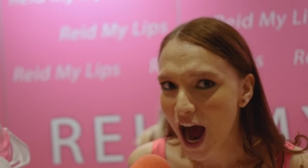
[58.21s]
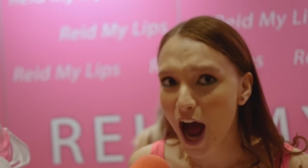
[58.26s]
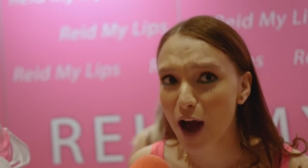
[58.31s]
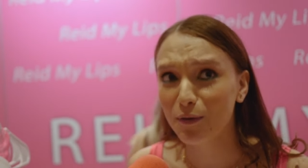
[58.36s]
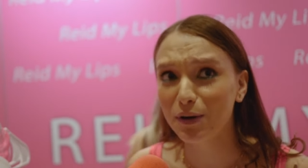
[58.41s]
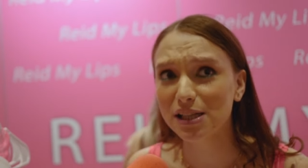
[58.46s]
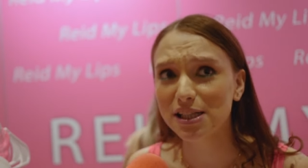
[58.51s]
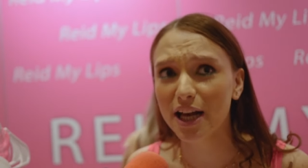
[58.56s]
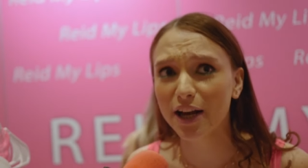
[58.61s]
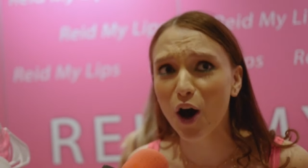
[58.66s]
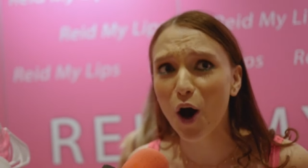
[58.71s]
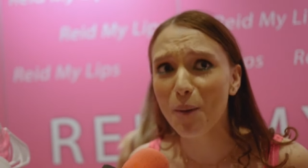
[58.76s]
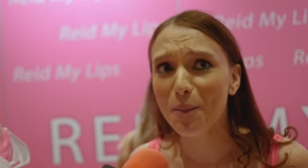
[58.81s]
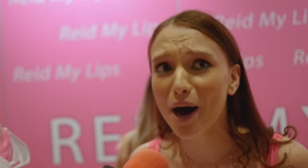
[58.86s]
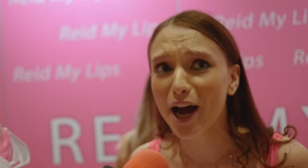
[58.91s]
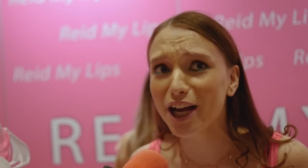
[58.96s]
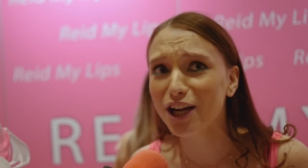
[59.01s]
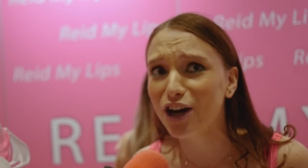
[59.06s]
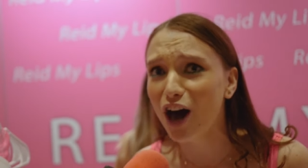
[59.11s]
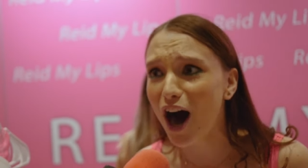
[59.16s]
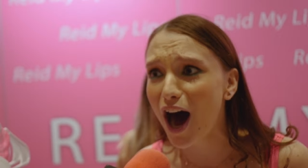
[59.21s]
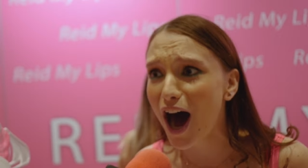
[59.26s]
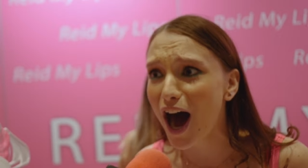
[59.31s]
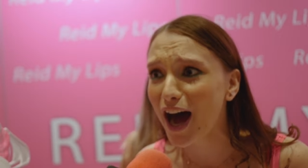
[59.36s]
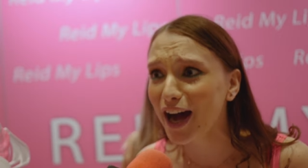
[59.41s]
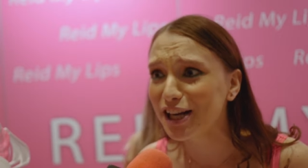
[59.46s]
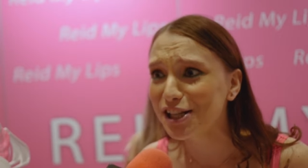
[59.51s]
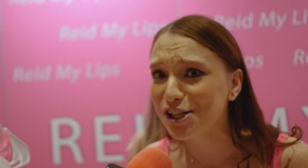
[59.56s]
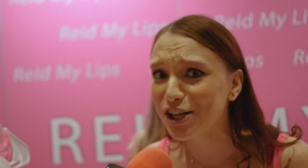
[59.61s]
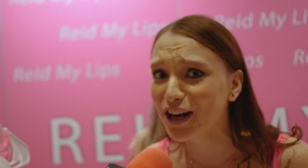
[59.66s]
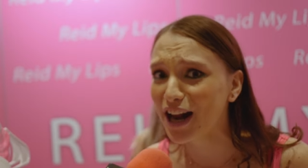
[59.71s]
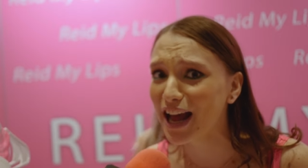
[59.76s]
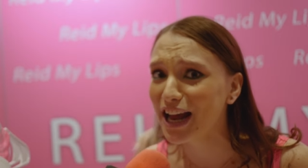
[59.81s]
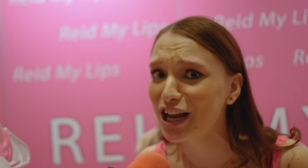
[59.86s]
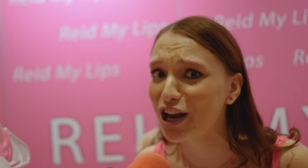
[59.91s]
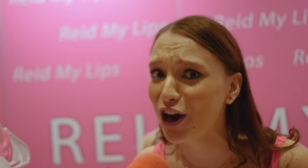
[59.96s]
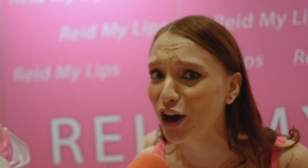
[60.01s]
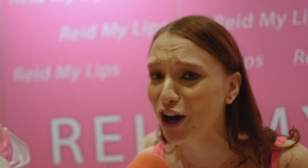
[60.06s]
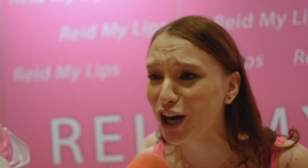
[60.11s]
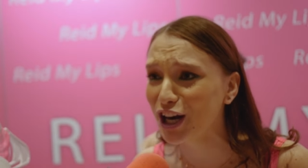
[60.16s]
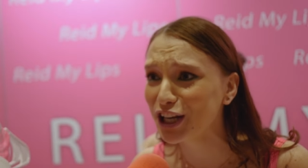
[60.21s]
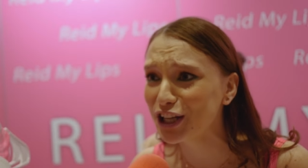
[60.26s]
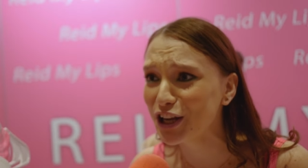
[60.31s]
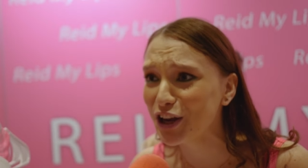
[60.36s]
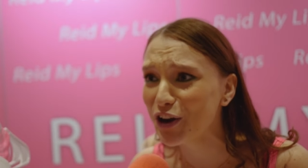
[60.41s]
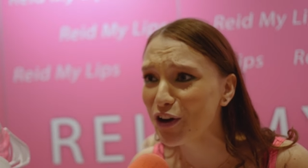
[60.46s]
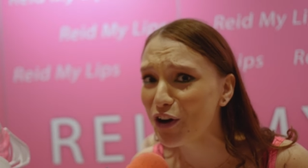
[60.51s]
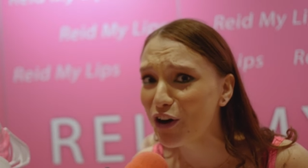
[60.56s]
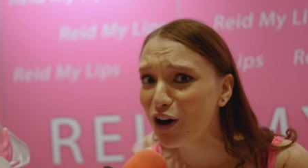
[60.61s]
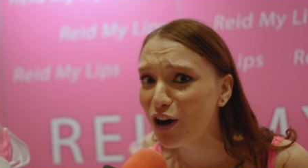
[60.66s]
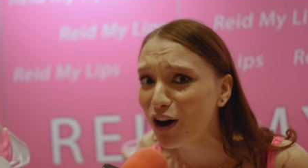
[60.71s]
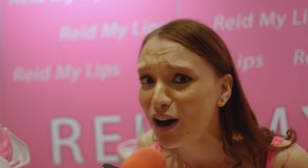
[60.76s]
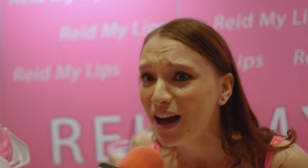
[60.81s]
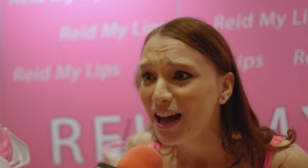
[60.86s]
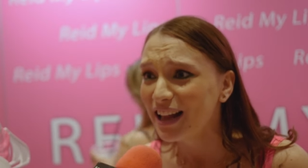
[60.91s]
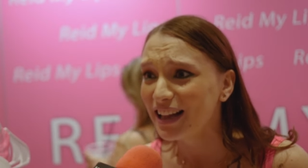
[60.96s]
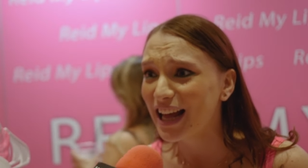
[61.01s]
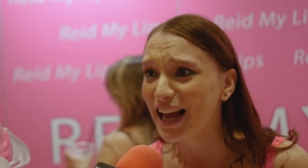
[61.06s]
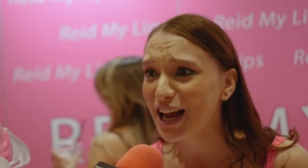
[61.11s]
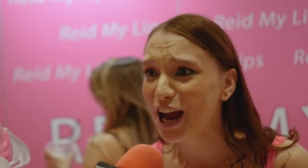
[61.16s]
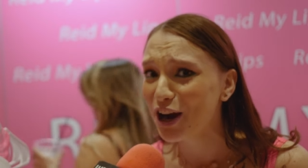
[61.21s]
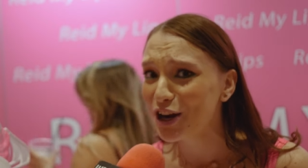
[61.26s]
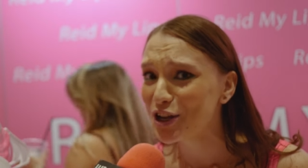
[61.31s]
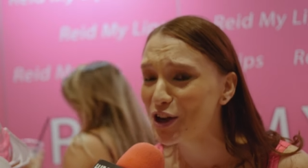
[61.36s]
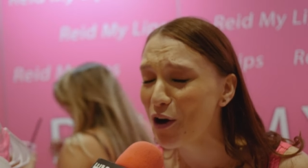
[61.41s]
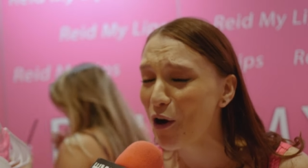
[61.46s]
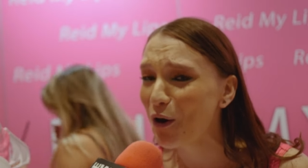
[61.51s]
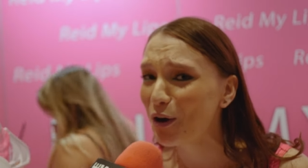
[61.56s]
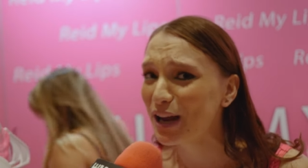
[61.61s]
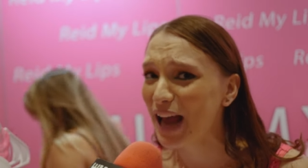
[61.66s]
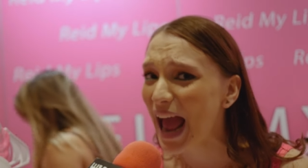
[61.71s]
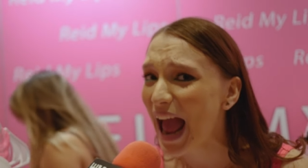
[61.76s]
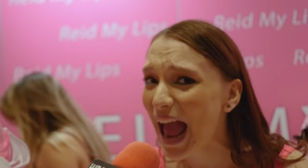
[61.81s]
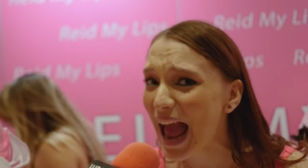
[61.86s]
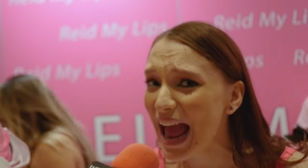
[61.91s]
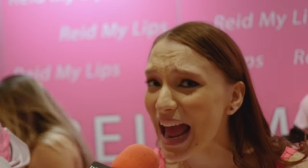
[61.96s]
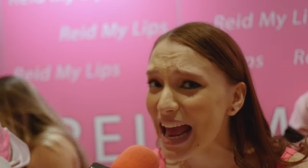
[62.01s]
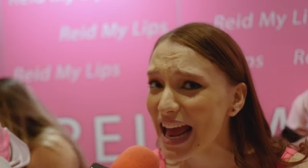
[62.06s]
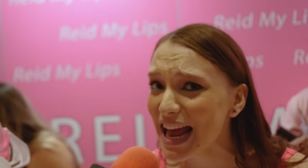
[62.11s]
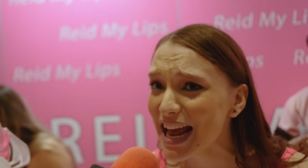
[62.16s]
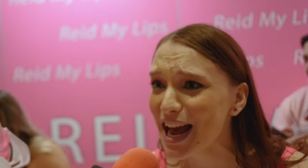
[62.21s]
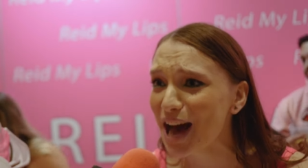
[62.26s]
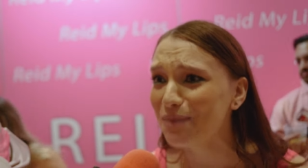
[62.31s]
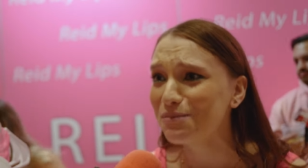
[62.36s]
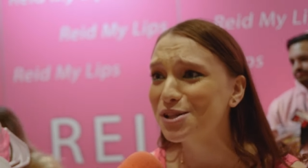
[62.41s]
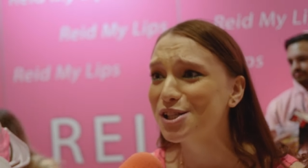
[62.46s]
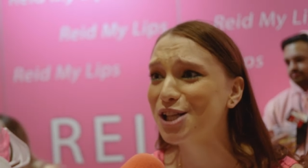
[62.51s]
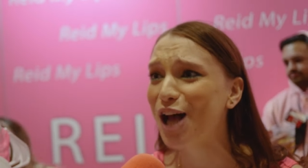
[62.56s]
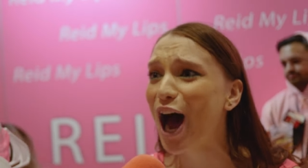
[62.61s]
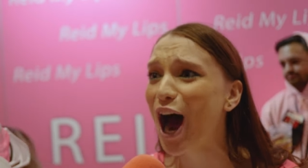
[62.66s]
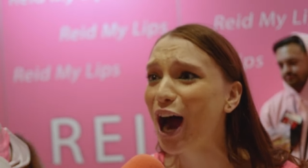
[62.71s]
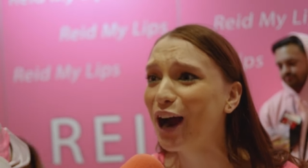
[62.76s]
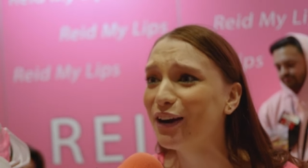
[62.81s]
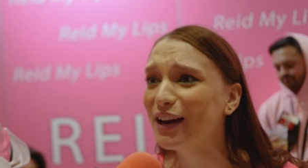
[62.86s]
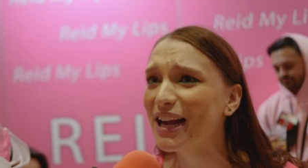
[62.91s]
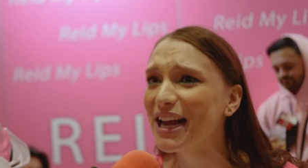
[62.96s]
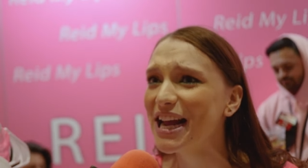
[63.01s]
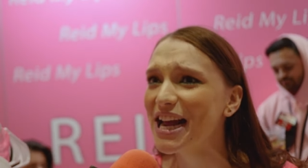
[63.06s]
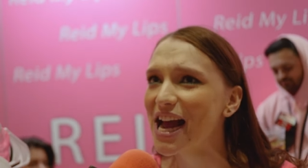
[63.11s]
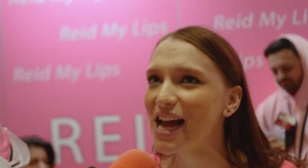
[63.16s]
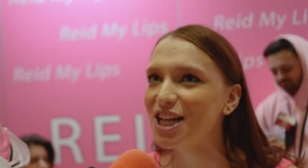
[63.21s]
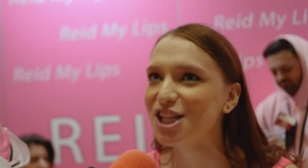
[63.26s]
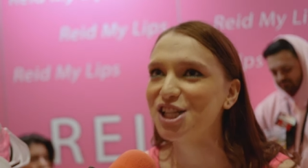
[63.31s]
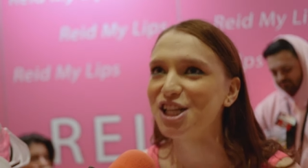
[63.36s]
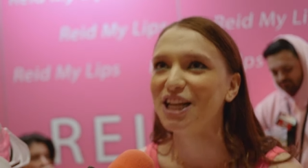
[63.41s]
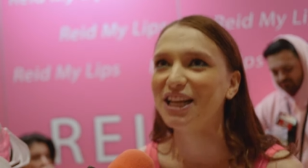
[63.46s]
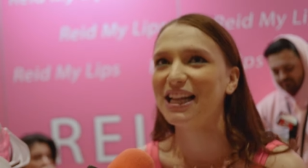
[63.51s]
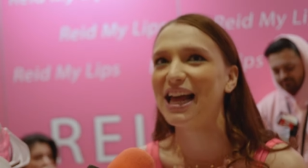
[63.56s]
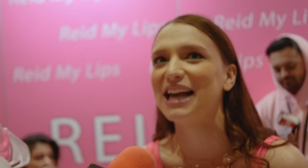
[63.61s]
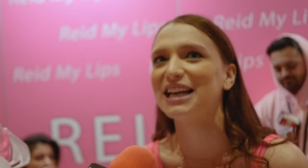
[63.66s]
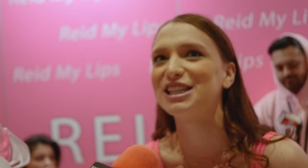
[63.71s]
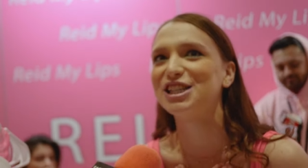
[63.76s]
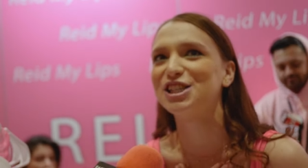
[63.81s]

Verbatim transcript: I was like, oh my god, did I hurt you? Like, are you okay? I'm sorry. And she like